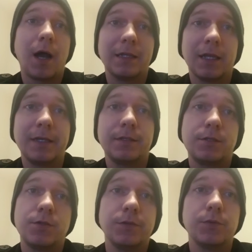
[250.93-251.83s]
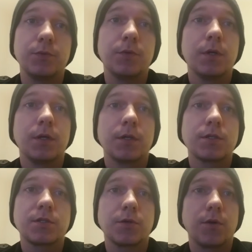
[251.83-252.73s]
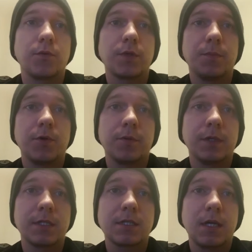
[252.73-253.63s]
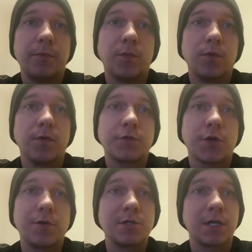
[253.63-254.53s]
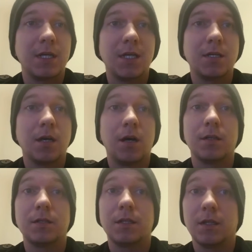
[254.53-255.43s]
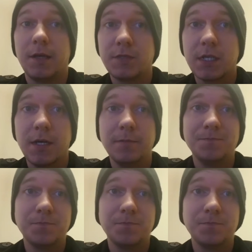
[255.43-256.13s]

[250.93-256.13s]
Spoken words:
I like to start with a Pokemon that's capable of charging in on the left side